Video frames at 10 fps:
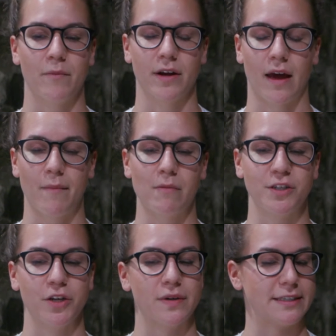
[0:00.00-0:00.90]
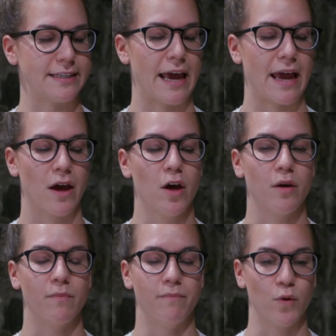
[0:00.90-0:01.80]
I'm gonna come up to you and say,
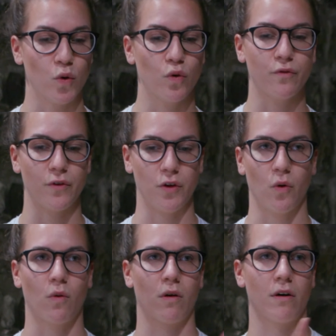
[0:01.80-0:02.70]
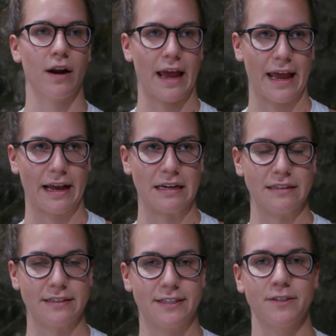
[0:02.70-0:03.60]
move your
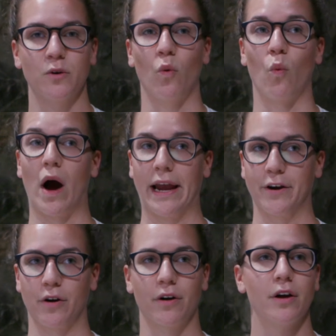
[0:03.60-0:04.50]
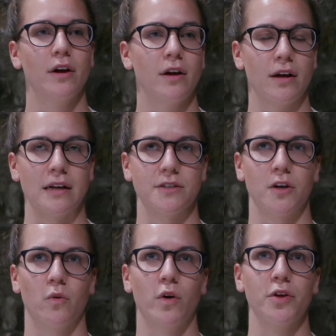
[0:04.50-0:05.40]
hands wider. And
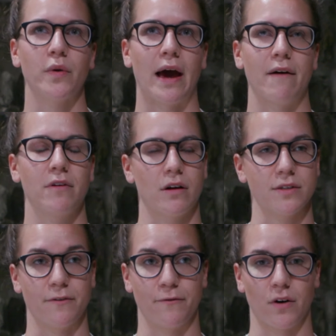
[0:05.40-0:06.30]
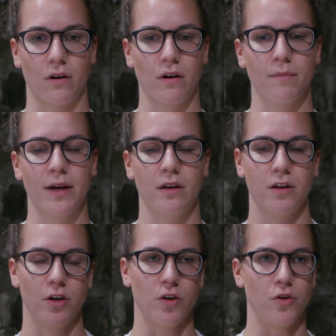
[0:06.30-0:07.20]
so what you have there is a verb,
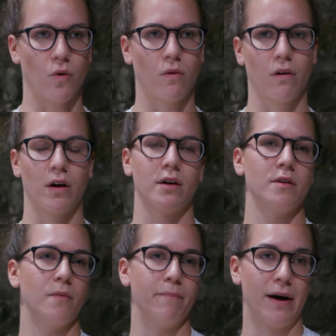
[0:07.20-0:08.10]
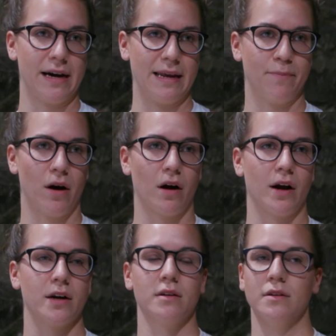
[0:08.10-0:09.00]
your body
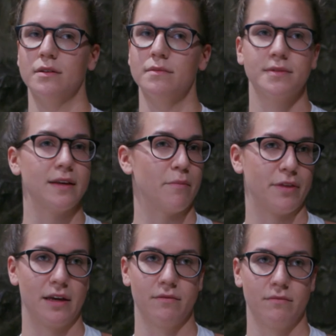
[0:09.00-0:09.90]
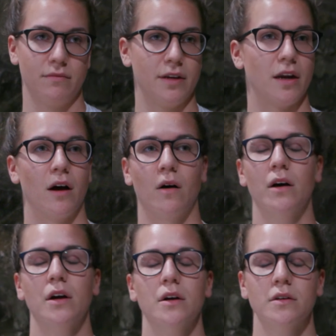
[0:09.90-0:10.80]
part, something, you know?
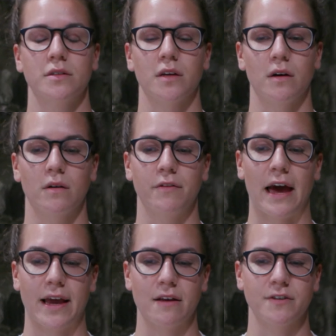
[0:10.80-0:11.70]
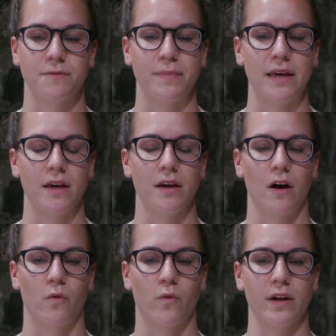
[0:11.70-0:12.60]
So that gives me
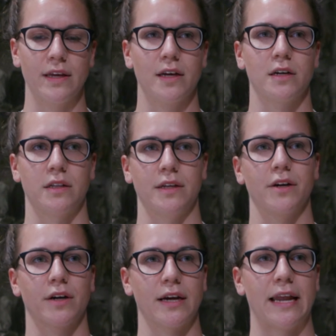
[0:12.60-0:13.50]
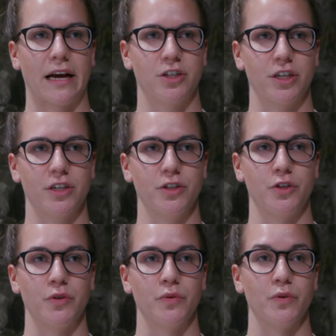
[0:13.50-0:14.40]
a really clear connection
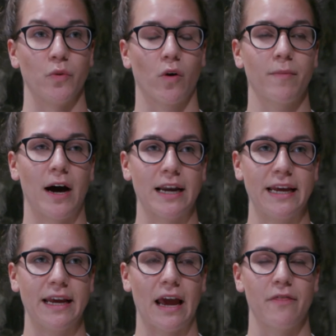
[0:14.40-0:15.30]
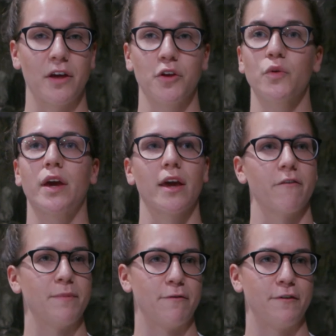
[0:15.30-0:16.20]
to your body. And then you can
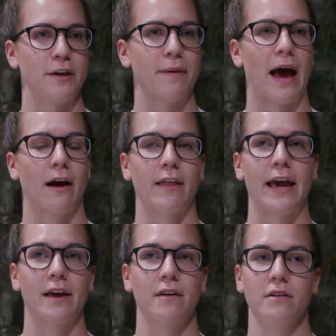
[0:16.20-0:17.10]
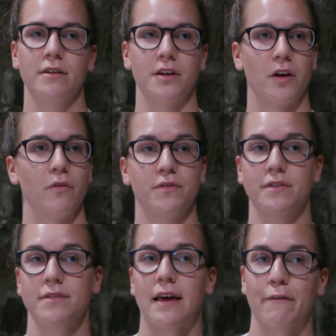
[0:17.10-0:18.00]
give me feedback like, you know,
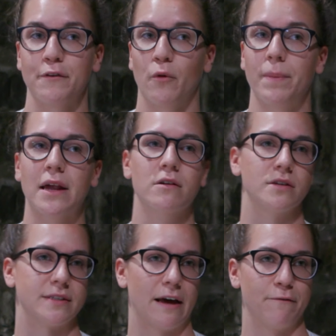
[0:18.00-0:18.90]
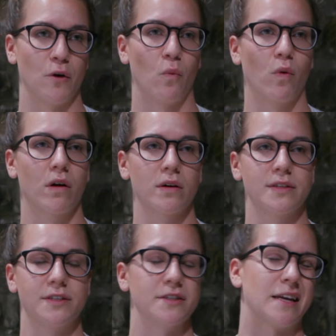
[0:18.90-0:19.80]
does that feel better? Does that feel
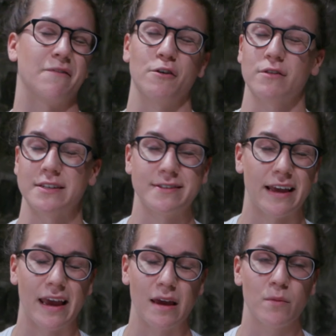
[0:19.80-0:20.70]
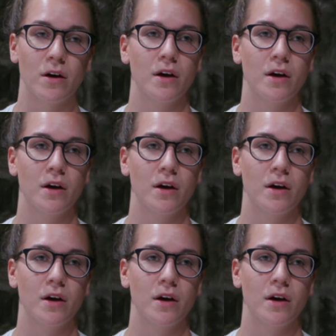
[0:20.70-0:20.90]
worse? Does that feel the same?